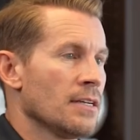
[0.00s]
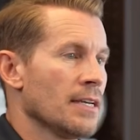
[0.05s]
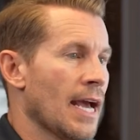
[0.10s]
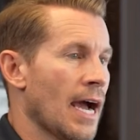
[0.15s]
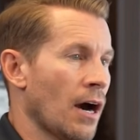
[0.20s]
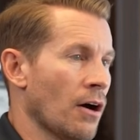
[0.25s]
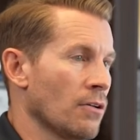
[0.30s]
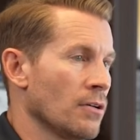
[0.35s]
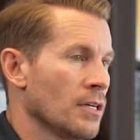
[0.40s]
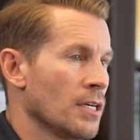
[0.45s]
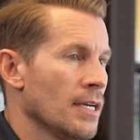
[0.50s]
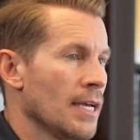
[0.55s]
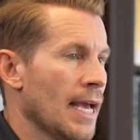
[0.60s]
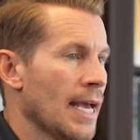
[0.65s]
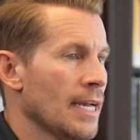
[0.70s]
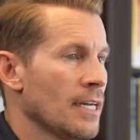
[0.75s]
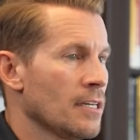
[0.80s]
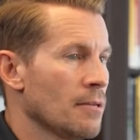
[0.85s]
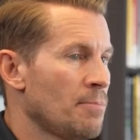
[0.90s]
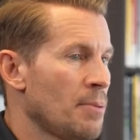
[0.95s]
Now,
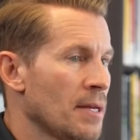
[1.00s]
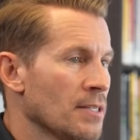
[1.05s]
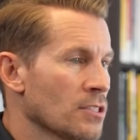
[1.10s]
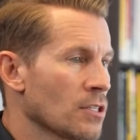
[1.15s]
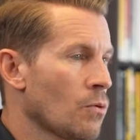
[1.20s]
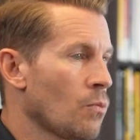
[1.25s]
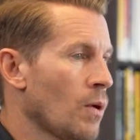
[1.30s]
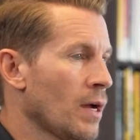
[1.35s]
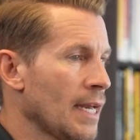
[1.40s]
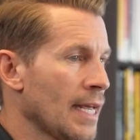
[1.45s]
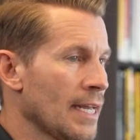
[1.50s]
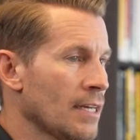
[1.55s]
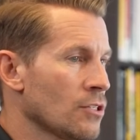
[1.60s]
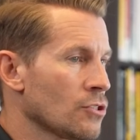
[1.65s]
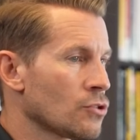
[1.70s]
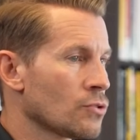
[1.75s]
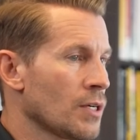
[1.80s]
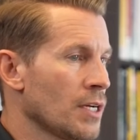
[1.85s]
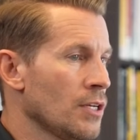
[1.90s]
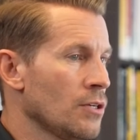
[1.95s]
and it depends on what
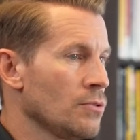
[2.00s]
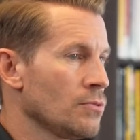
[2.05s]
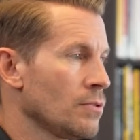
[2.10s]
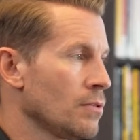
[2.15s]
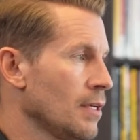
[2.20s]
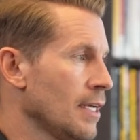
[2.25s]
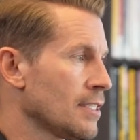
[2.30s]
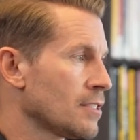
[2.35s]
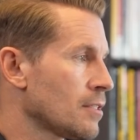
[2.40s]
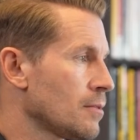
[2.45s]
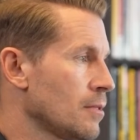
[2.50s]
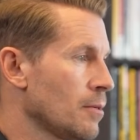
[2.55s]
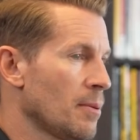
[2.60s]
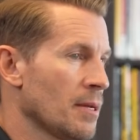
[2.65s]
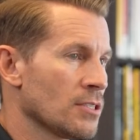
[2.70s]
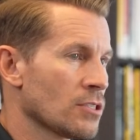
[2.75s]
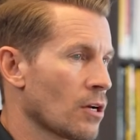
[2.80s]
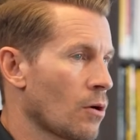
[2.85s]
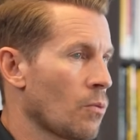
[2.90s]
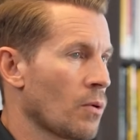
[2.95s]
industry you it
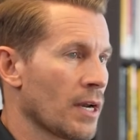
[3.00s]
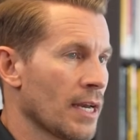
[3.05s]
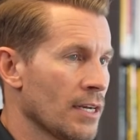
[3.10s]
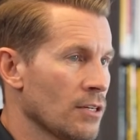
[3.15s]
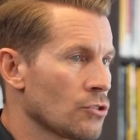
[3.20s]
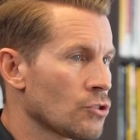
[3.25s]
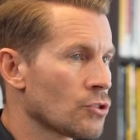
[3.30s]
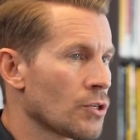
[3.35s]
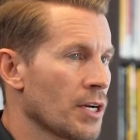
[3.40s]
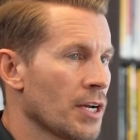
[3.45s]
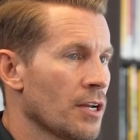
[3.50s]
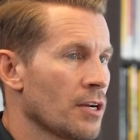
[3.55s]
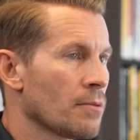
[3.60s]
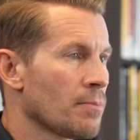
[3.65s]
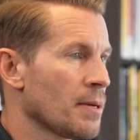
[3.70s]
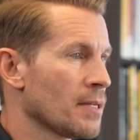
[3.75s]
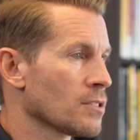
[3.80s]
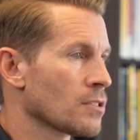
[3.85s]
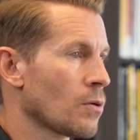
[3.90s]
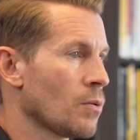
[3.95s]
depends on what industry and
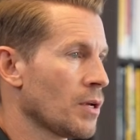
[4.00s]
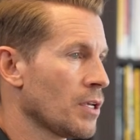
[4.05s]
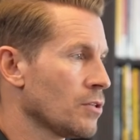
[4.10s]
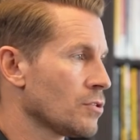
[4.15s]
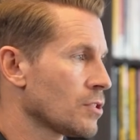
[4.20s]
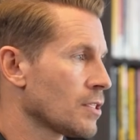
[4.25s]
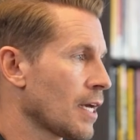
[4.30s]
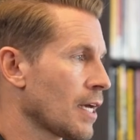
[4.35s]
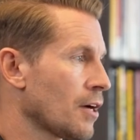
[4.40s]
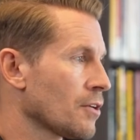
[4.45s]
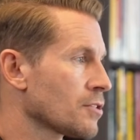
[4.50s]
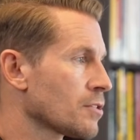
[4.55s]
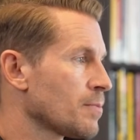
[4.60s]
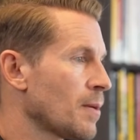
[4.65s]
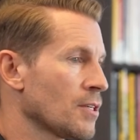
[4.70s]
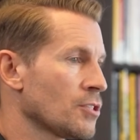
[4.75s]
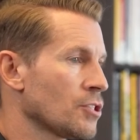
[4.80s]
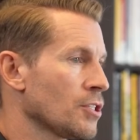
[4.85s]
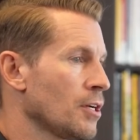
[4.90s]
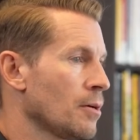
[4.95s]
depends on what you sell,
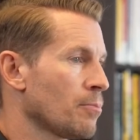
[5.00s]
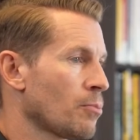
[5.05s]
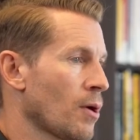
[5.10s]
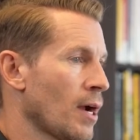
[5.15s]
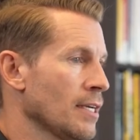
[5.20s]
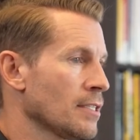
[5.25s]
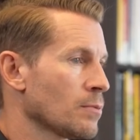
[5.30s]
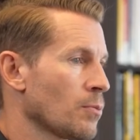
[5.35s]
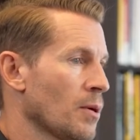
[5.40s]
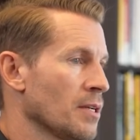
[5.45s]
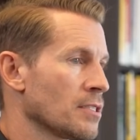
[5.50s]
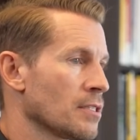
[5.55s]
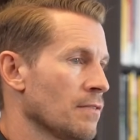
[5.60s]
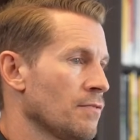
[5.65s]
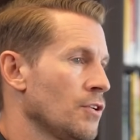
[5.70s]
especially your price points.